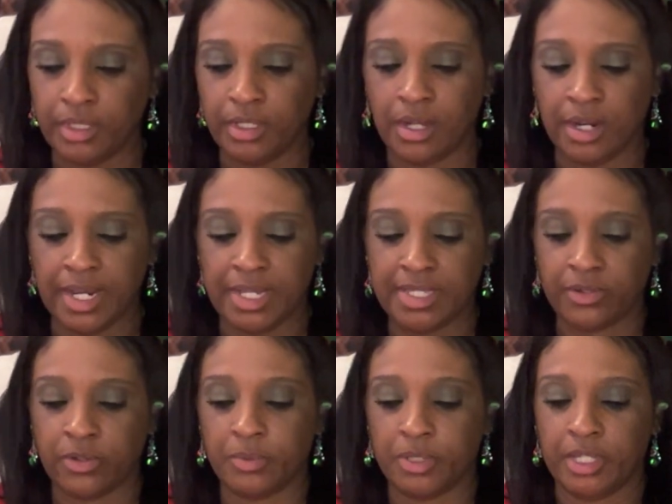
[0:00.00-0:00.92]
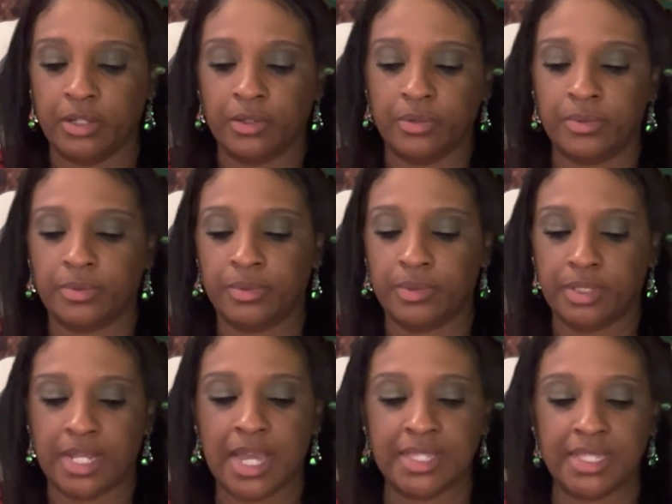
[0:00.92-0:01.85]
All right, Scorpio,
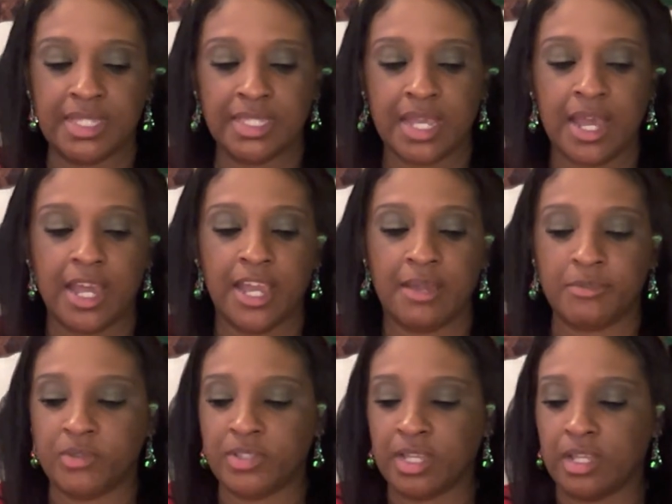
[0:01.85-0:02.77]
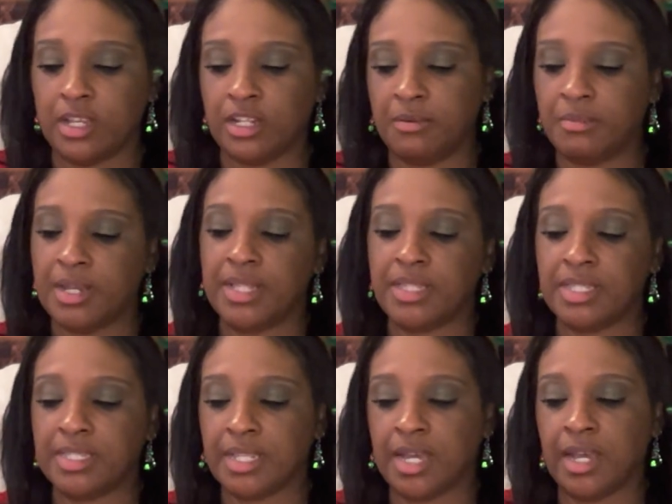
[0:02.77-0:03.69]
not this time. You telling them not
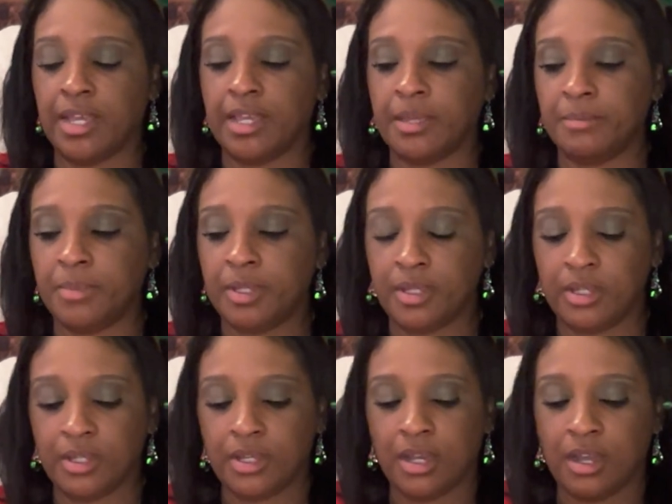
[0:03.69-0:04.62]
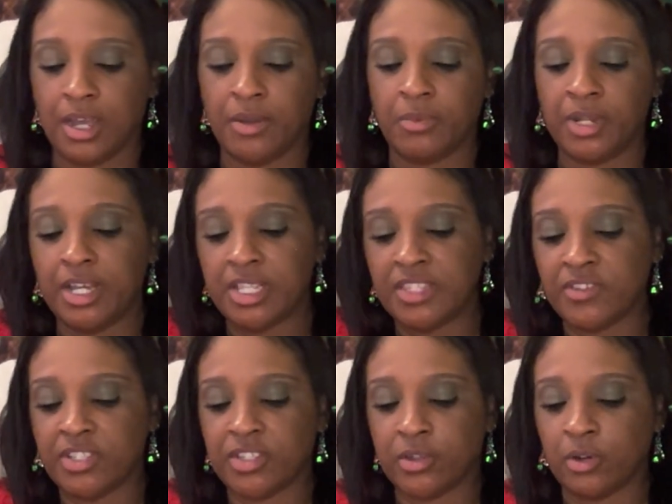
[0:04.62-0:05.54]
this time. All right, what else for
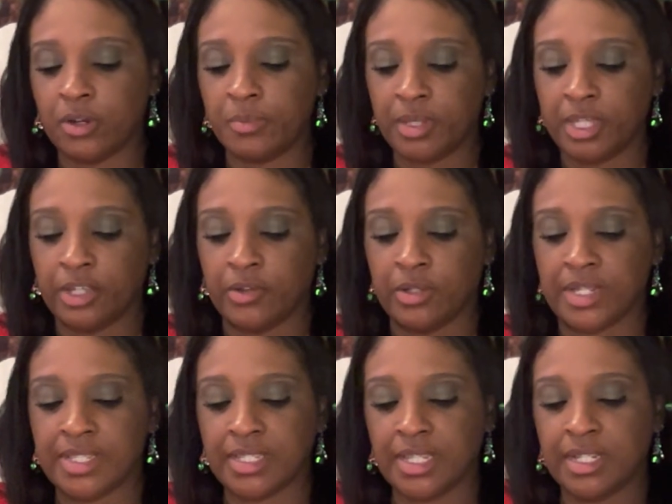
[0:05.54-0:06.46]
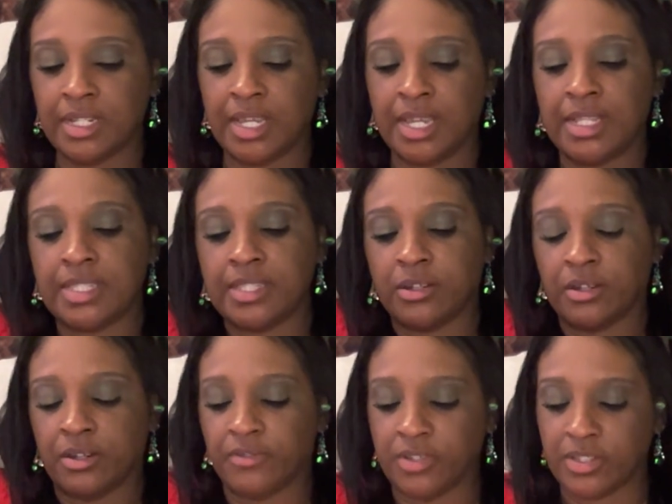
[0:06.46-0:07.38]
Scorpio? Let's get an
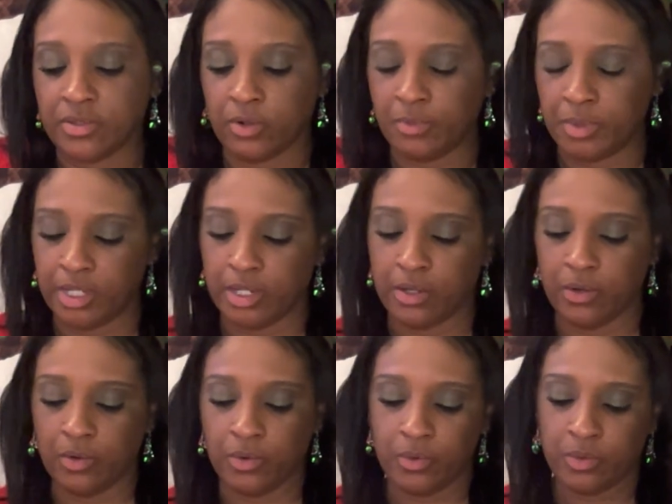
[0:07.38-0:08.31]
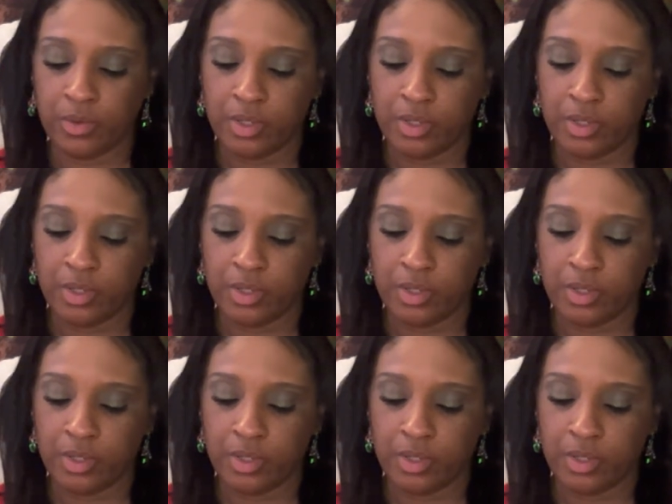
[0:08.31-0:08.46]
answer for Scorpio.